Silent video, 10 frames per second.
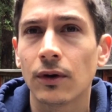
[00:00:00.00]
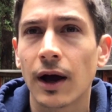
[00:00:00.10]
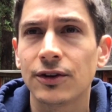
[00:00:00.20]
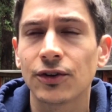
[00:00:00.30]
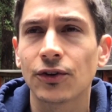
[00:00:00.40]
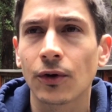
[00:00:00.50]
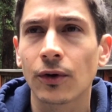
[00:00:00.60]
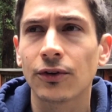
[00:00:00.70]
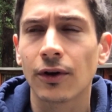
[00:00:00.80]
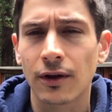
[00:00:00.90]
just
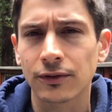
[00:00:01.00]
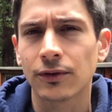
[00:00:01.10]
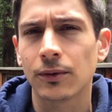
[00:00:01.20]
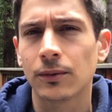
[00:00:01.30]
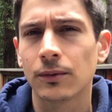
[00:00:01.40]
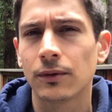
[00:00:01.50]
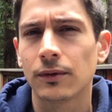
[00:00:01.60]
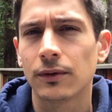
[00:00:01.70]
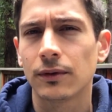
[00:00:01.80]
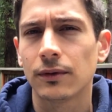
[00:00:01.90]
turned to also
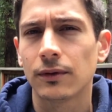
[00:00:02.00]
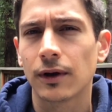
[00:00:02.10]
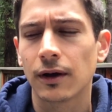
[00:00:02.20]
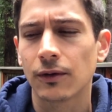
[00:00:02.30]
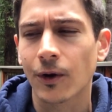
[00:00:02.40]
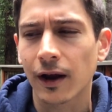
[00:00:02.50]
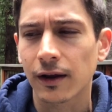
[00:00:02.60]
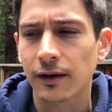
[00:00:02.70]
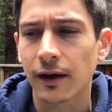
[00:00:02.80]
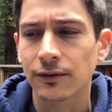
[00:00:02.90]

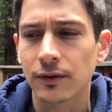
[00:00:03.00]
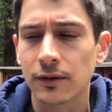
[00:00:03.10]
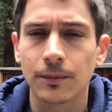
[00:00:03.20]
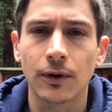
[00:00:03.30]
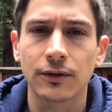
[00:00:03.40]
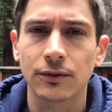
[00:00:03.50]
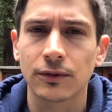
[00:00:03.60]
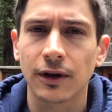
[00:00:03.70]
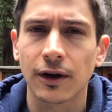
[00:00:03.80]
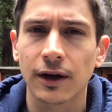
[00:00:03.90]
recognize the deeper
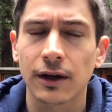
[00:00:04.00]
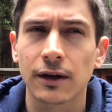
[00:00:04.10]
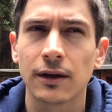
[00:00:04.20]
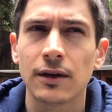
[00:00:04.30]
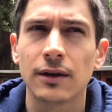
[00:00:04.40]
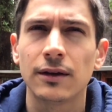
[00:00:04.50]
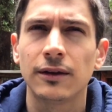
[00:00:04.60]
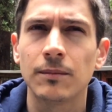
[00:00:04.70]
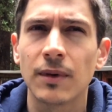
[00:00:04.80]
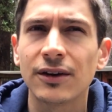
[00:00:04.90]
esoteric
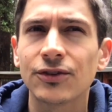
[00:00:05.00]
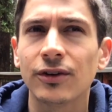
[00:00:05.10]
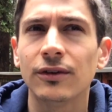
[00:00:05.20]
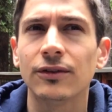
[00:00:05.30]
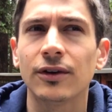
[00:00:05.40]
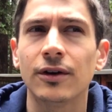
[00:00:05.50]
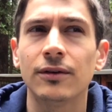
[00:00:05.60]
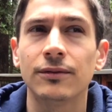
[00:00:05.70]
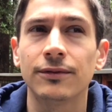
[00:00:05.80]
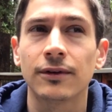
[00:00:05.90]
dimensions
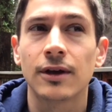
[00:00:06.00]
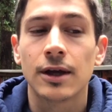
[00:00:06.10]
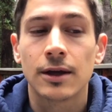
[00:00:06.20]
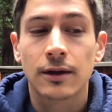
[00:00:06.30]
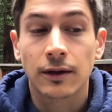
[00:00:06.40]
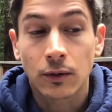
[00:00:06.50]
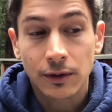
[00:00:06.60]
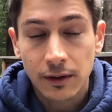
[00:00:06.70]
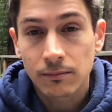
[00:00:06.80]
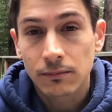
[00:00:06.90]
of not
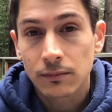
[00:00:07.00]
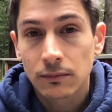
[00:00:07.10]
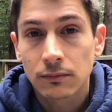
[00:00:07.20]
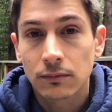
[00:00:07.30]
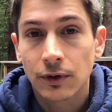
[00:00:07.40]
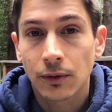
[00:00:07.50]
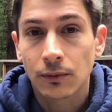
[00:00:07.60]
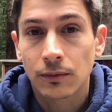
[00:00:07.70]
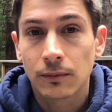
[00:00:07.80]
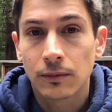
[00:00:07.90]
only,
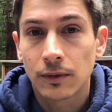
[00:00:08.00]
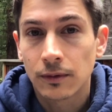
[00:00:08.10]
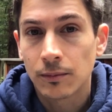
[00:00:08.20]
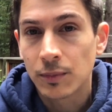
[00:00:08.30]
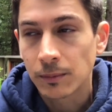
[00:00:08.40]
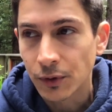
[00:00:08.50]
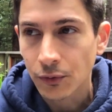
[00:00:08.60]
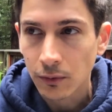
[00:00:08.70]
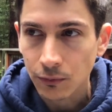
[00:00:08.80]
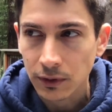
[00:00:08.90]
the
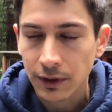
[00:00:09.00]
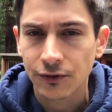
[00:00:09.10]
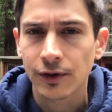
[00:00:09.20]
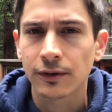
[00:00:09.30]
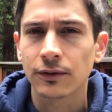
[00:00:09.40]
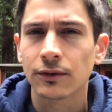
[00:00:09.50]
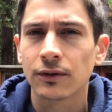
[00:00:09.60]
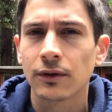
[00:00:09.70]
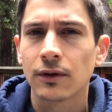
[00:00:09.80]
biblical religions,